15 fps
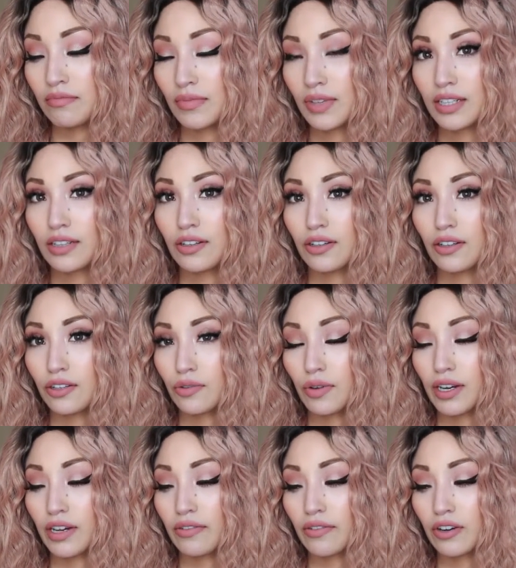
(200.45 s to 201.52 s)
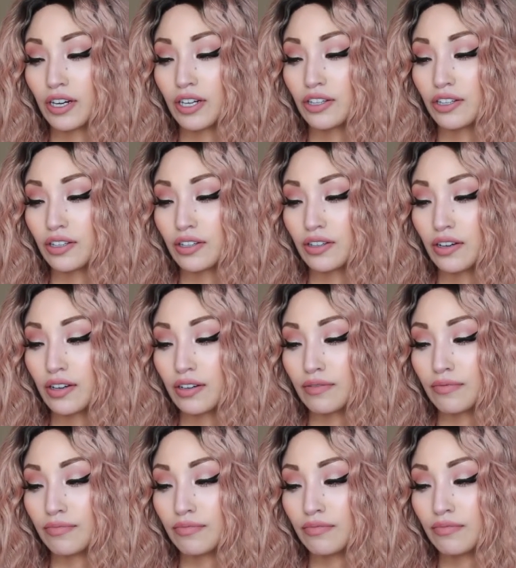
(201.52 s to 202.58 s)
Doesn't look 24 inches
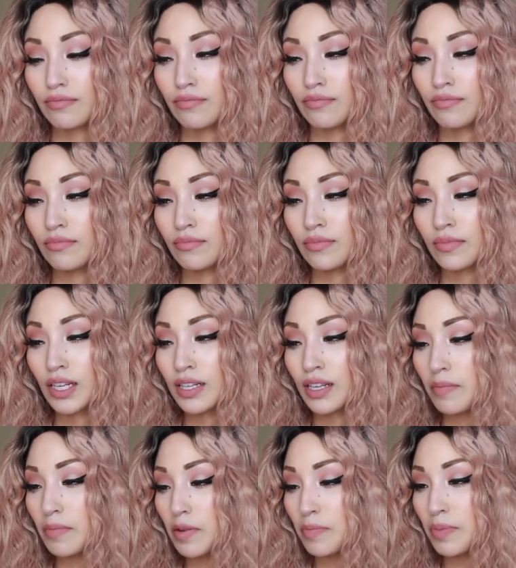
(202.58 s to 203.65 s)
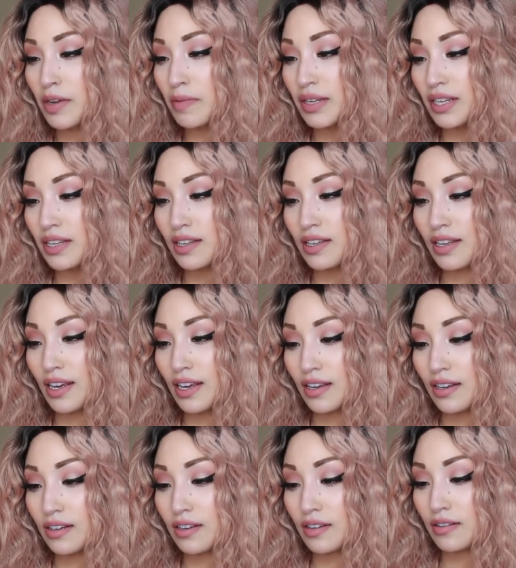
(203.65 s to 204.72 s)
long. That might be a
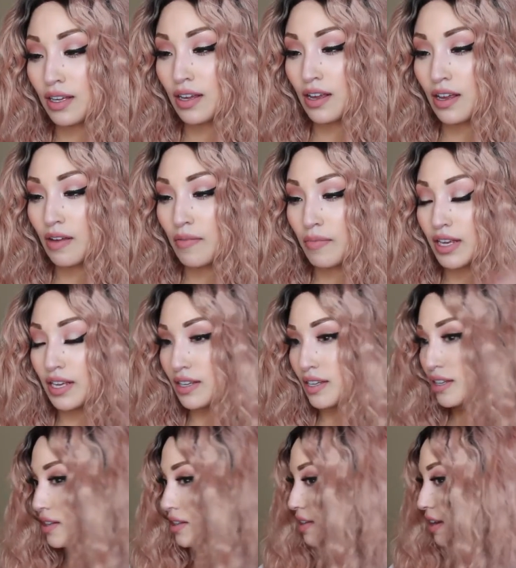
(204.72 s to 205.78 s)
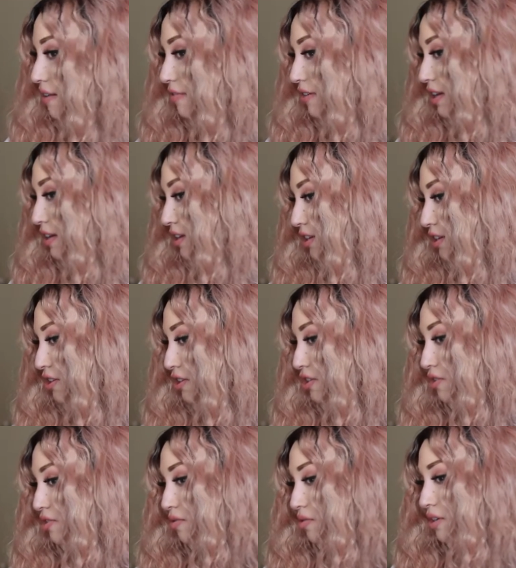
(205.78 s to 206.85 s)
mistake because it's definitely
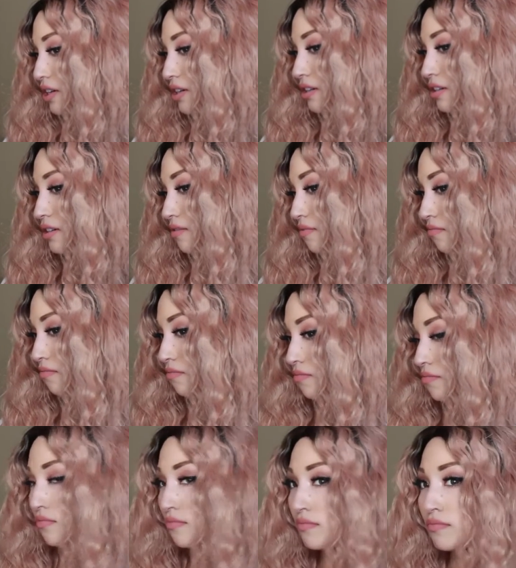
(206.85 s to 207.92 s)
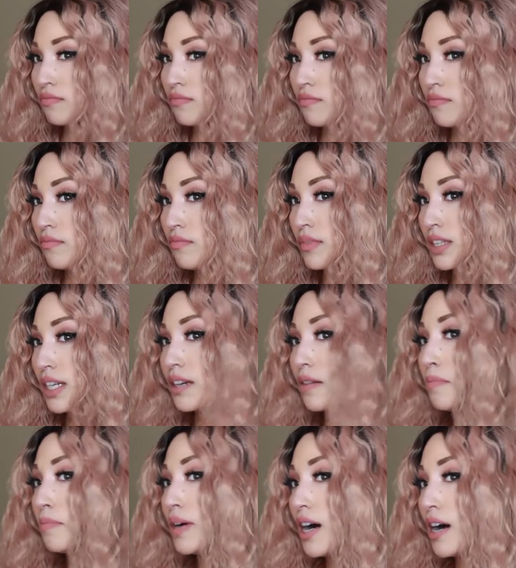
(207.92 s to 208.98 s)
short. Like a
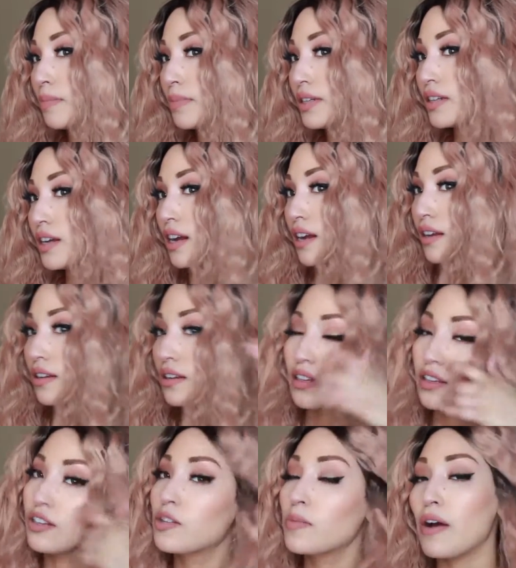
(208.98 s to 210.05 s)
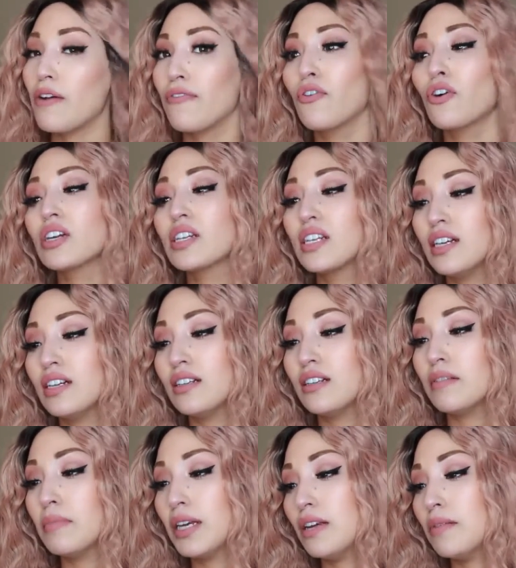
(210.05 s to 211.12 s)
bob style. It looks about 14
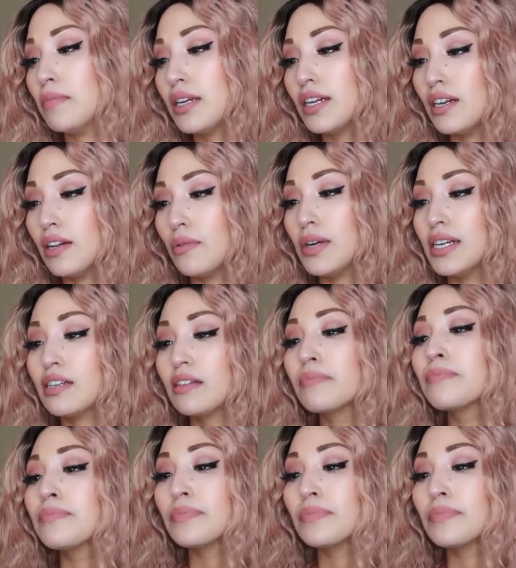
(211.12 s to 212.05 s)
to me, but anyways